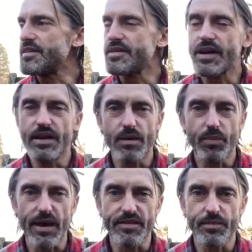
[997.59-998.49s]
to take it
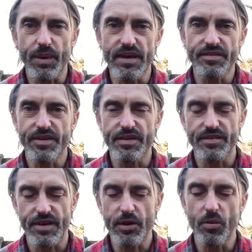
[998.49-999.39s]
back to
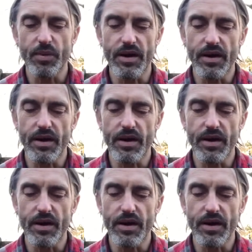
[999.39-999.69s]
basics a little bit.